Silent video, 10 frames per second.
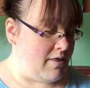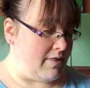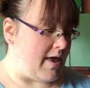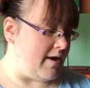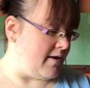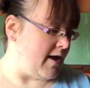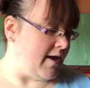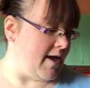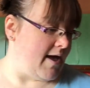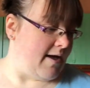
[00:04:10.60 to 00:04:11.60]
Then
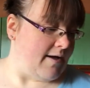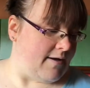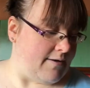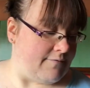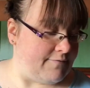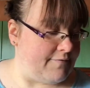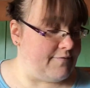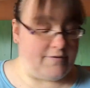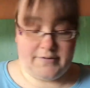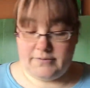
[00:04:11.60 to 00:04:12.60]
I
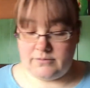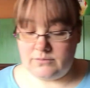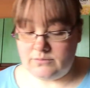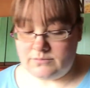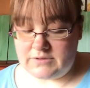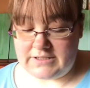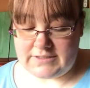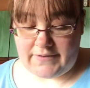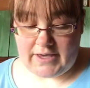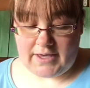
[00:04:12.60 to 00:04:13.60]
have,
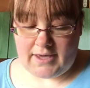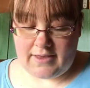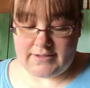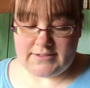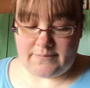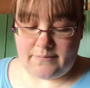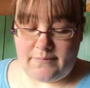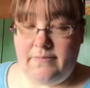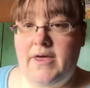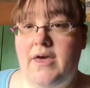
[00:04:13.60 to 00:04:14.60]
let's see if I can get this up
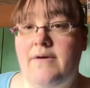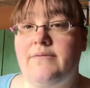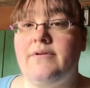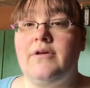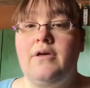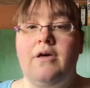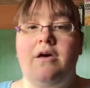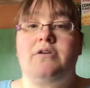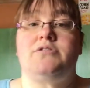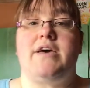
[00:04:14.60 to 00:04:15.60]
there.
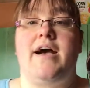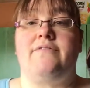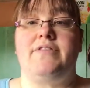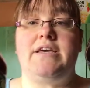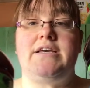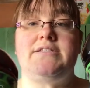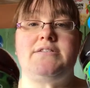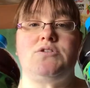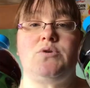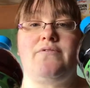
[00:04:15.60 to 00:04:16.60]
So I have
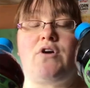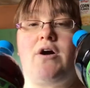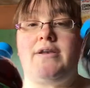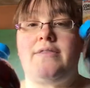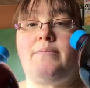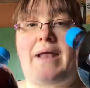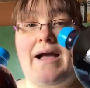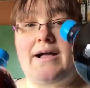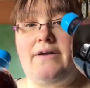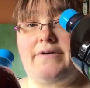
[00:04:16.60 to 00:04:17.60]
these. So I've got another
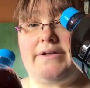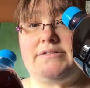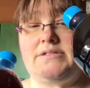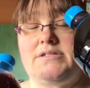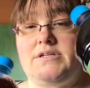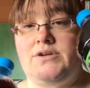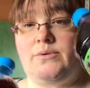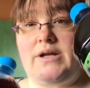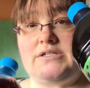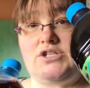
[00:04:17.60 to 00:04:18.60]
blackcurrant,
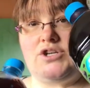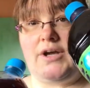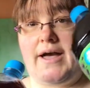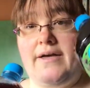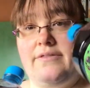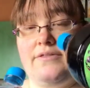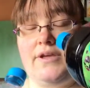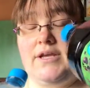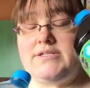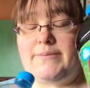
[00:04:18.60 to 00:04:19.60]
no added sugar,
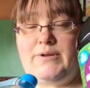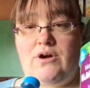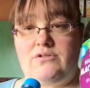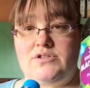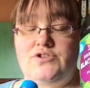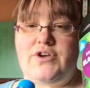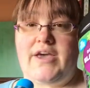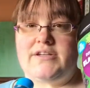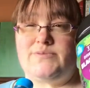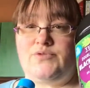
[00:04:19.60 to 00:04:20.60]
the double
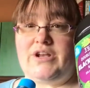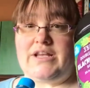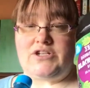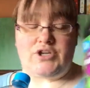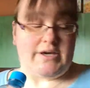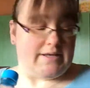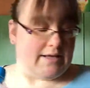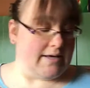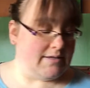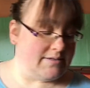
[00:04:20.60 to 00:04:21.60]
concentrate, because I'm really enjoying
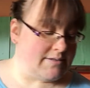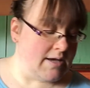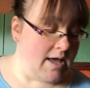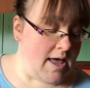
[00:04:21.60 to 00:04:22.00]
this.